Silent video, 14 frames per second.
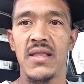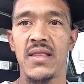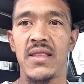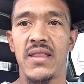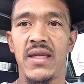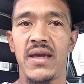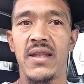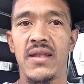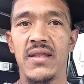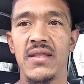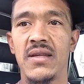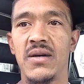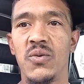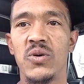Then
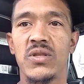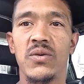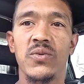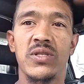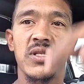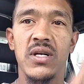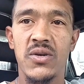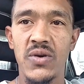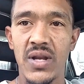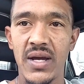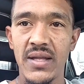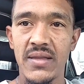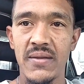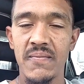the water would
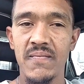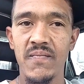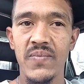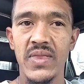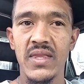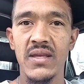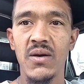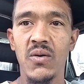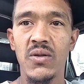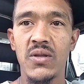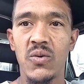circulate. The